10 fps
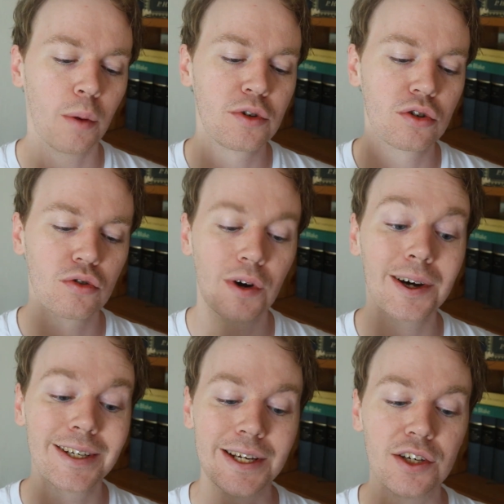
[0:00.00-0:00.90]

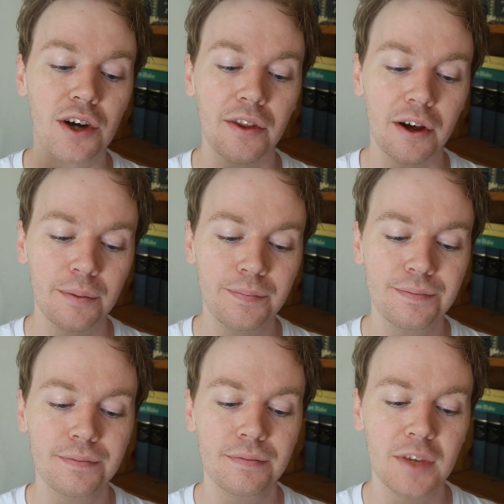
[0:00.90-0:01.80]
obstruct each other
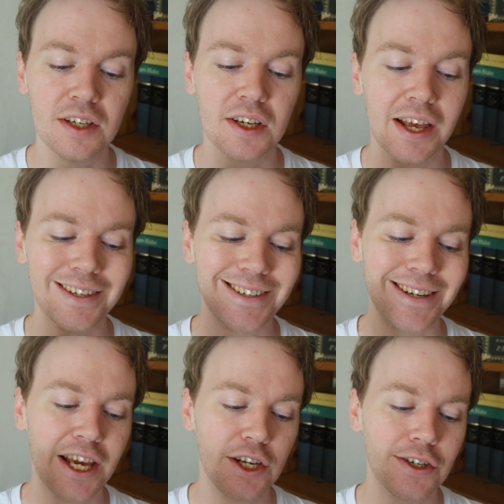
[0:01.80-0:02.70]
is against
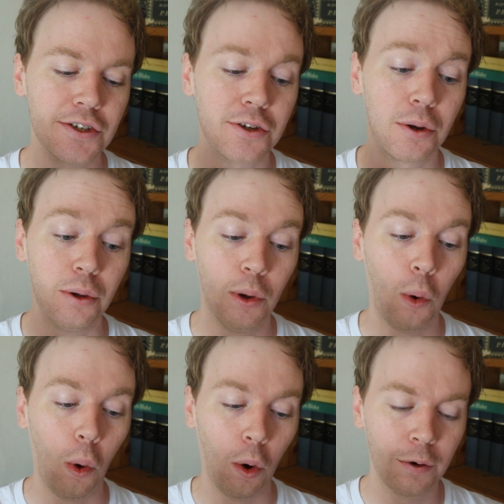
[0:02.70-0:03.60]
nature's
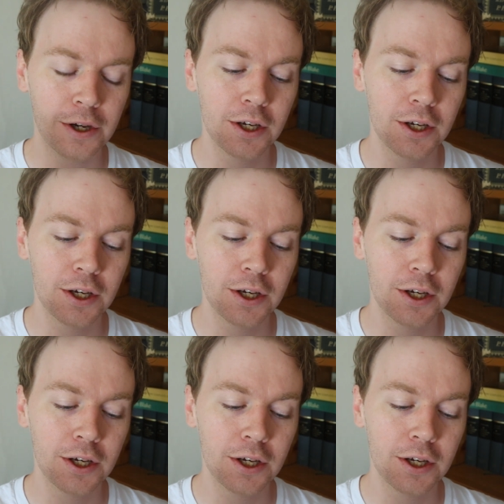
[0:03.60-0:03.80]
law.